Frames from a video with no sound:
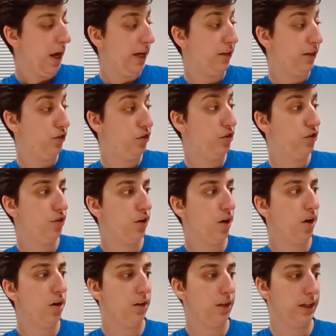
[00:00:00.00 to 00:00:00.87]
And
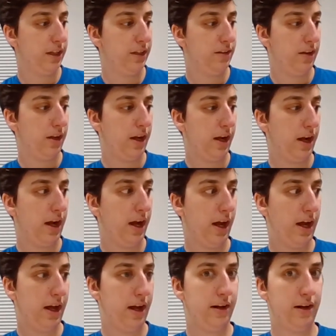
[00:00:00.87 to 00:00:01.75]
Charlotte
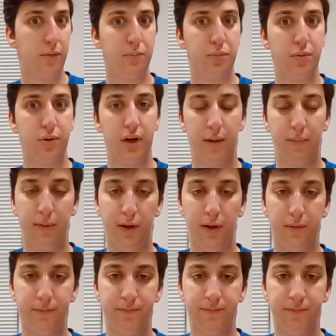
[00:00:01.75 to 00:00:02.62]
had a
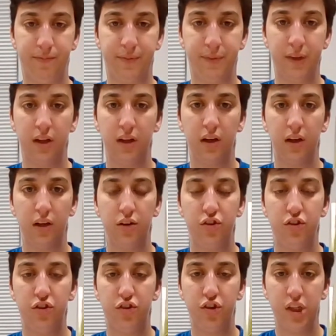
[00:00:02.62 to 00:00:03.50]
problem.
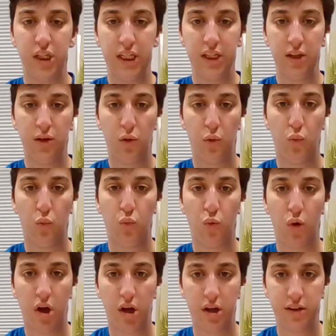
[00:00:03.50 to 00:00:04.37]
She
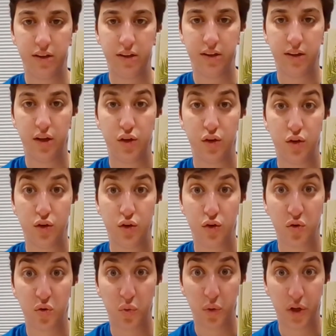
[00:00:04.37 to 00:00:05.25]
was
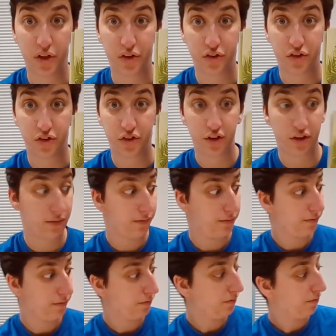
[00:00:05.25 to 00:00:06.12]
squished.
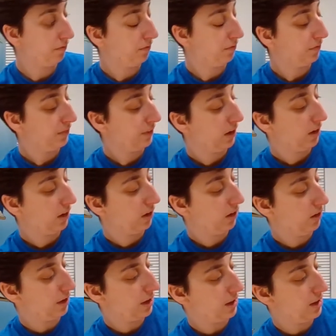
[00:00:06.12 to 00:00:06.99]

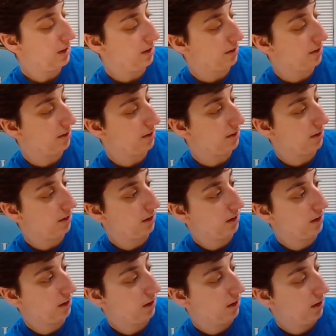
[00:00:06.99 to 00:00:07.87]
Look at this.
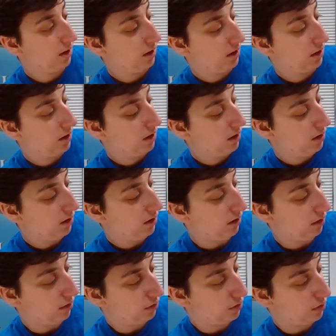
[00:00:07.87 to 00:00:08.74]

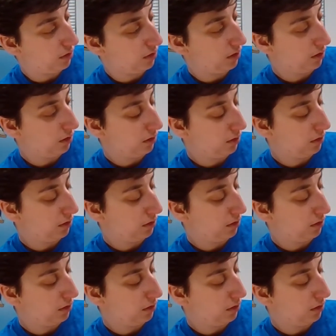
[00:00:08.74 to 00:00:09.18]
There's